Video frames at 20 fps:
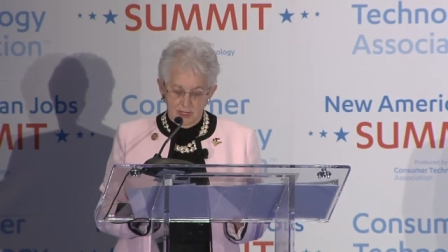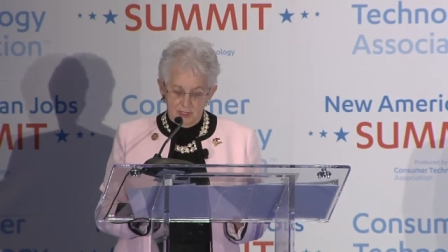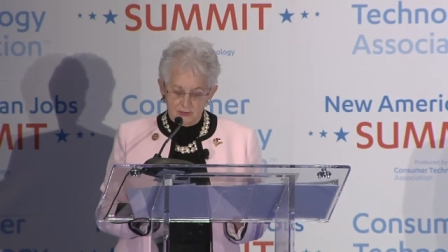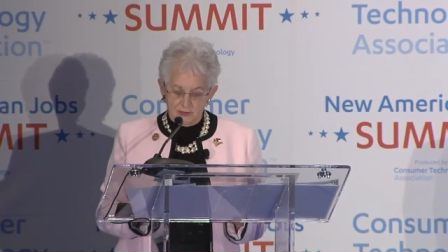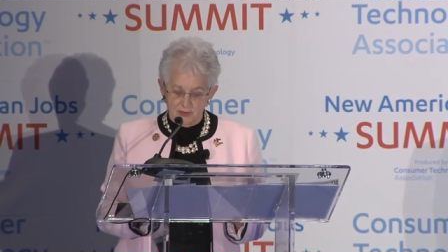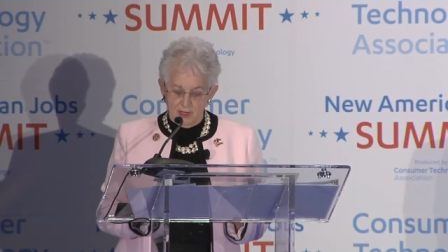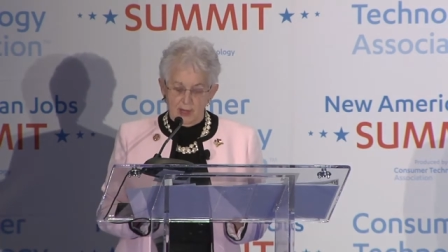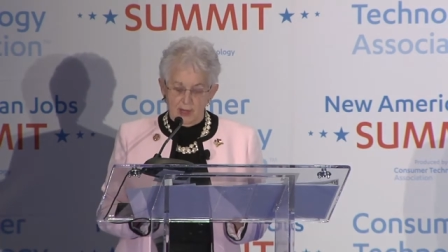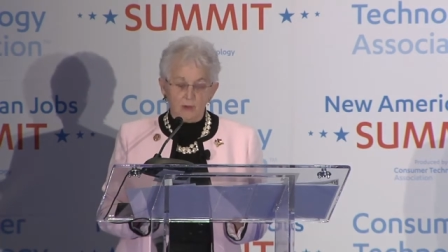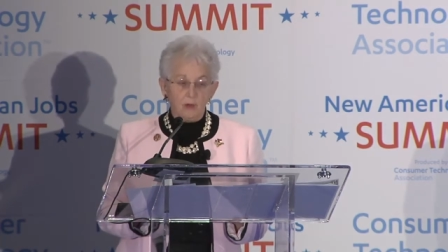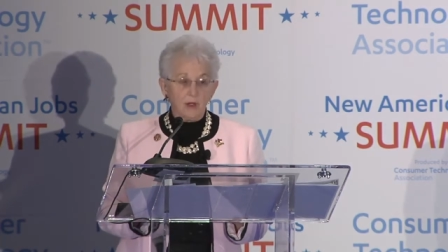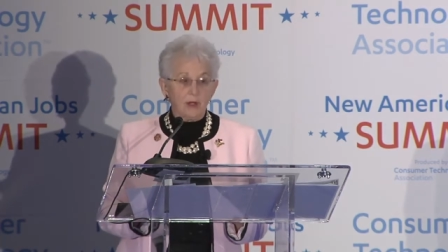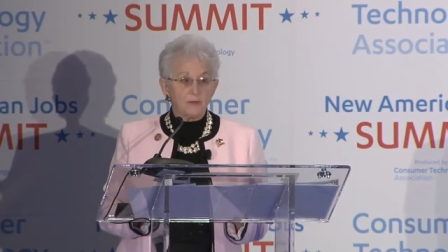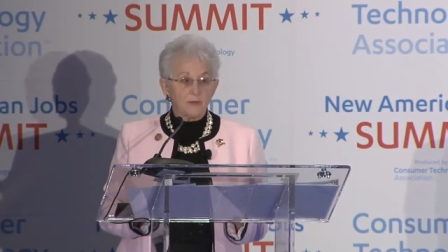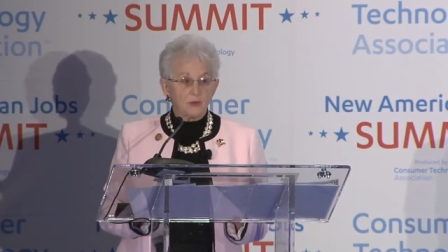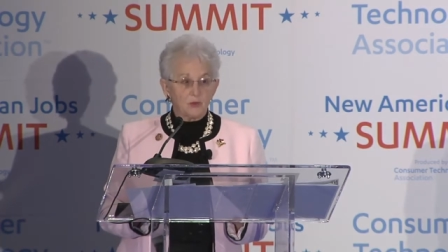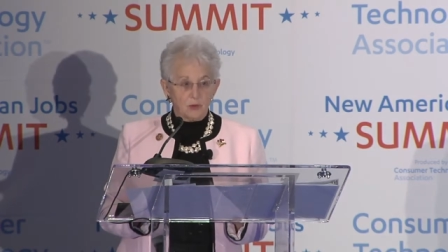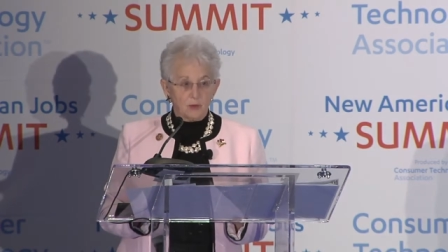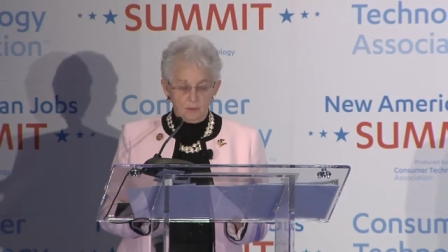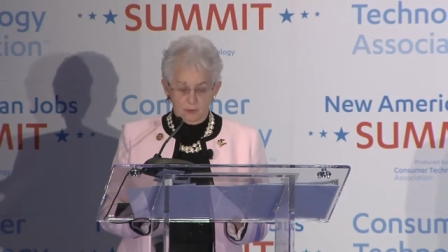It's now
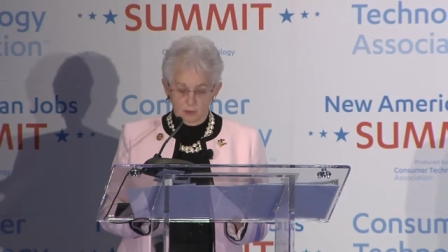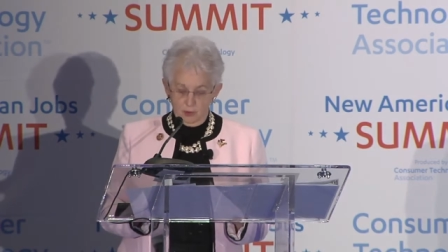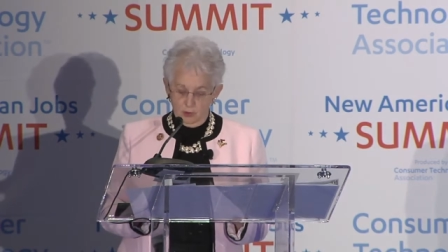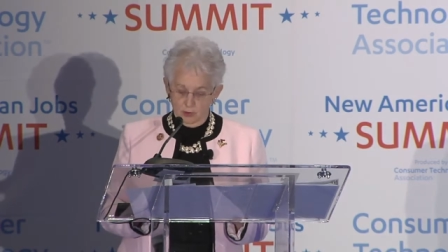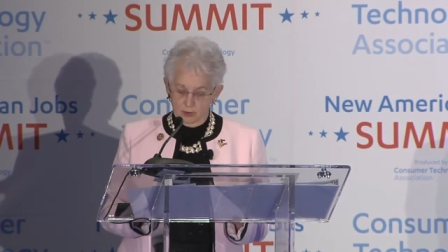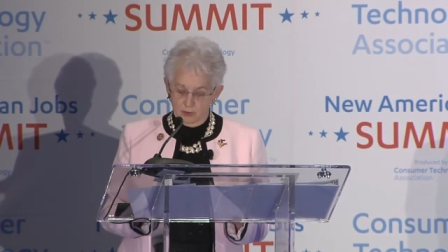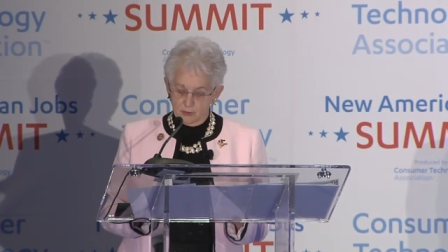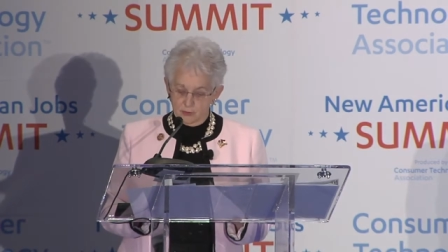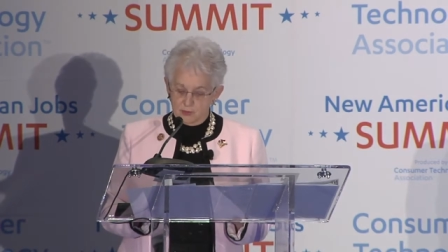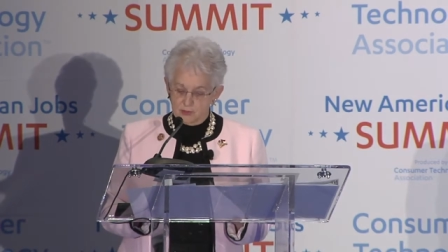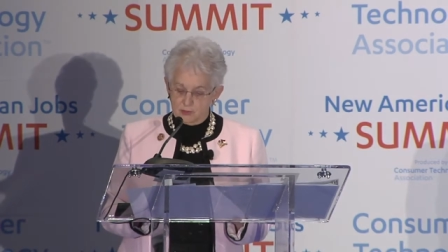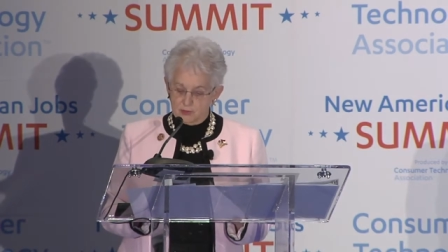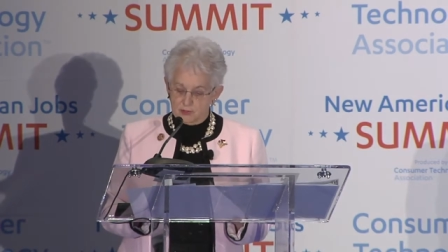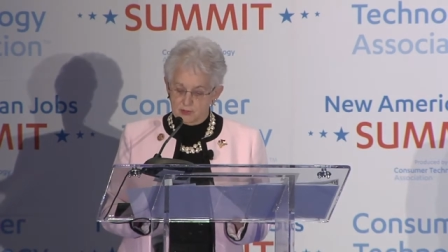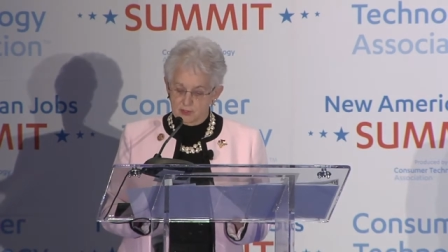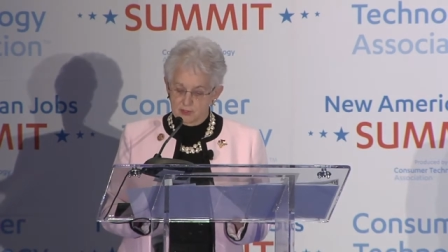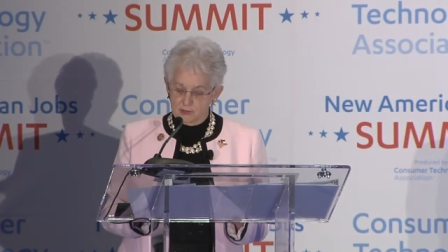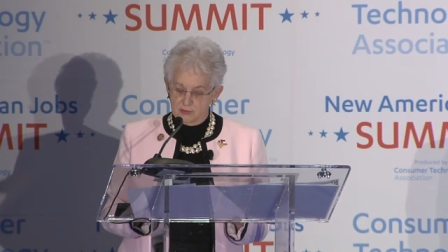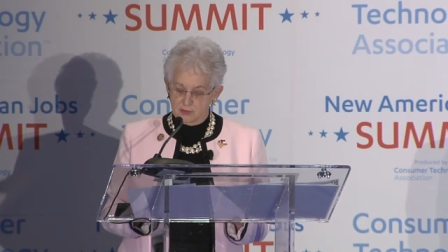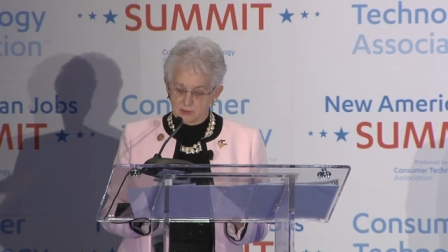up to employers to
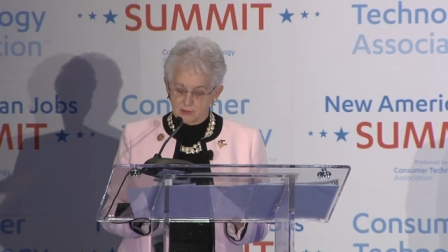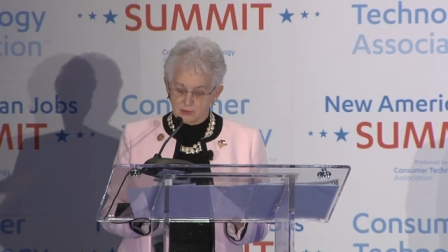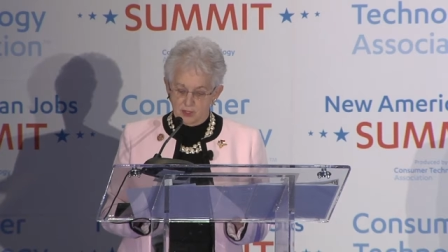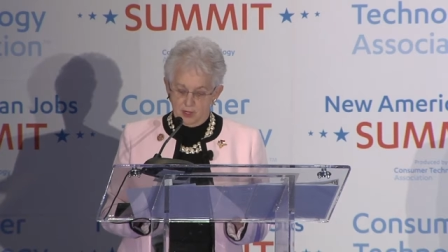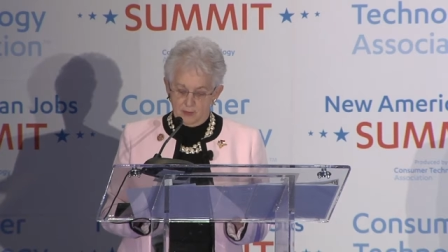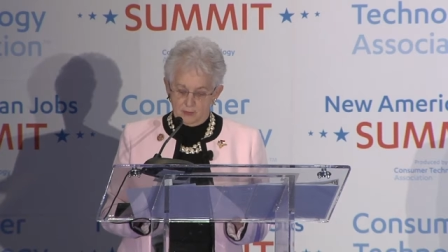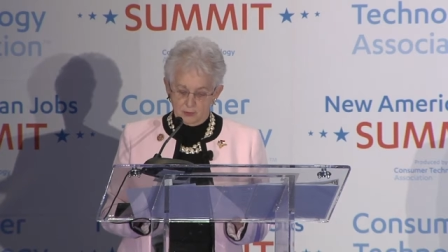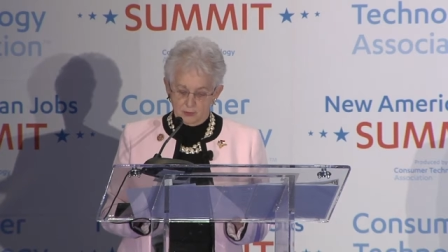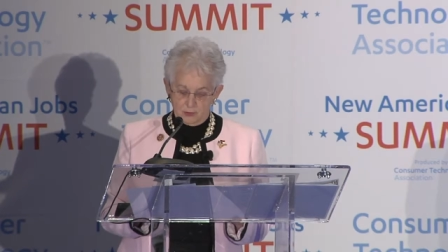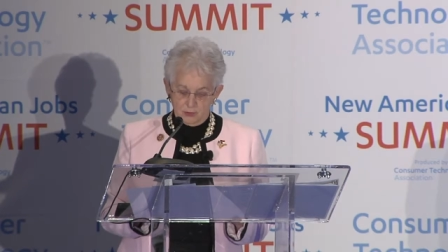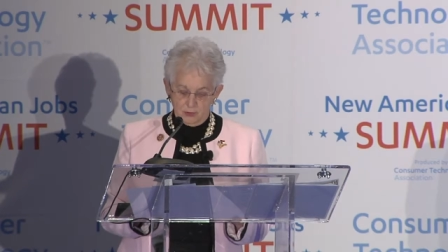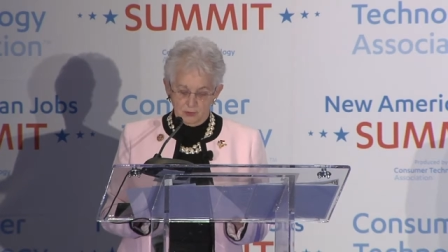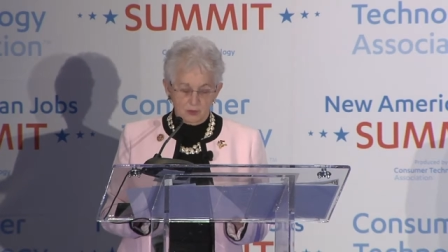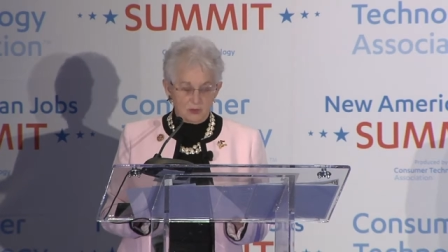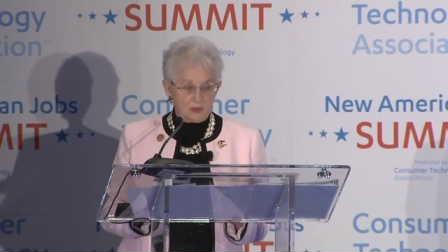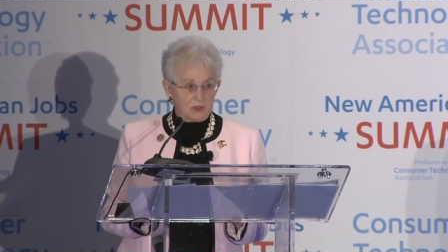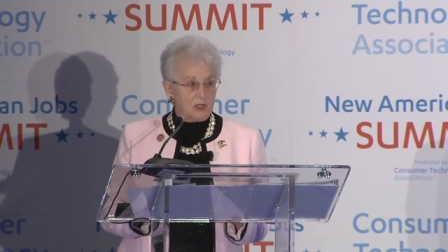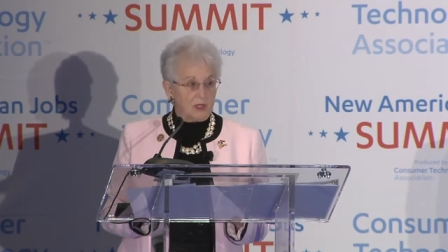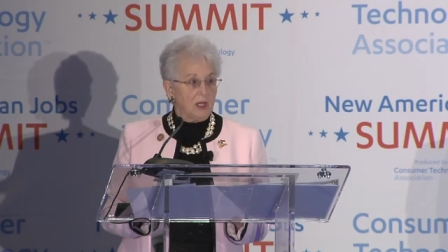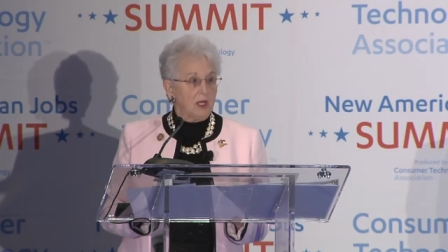seize this
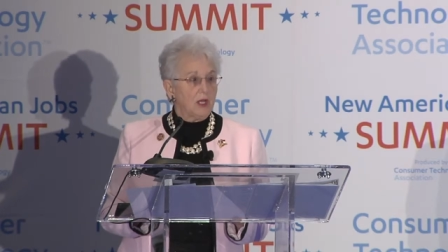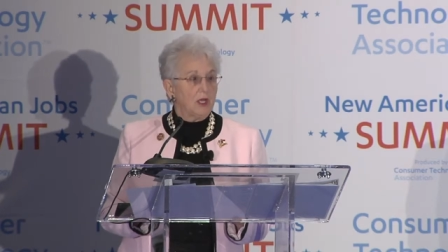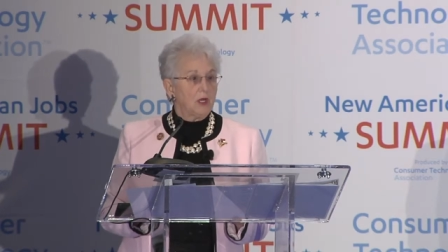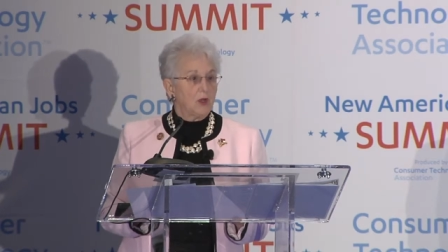opportunity,